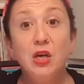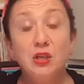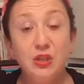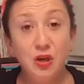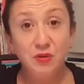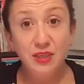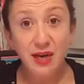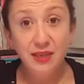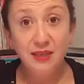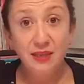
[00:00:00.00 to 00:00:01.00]
So
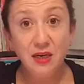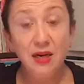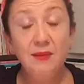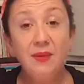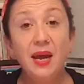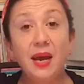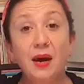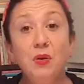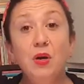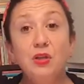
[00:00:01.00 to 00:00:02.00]
take the time
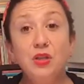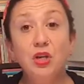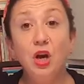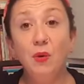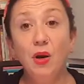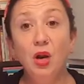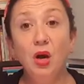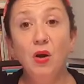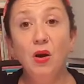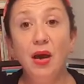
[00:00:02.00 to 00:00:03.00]
now to go
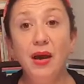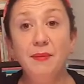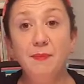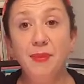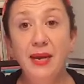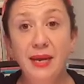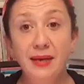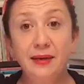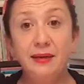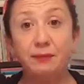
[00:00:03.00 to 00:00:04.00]
along and
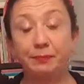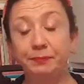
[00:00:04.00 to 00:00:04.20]
pin.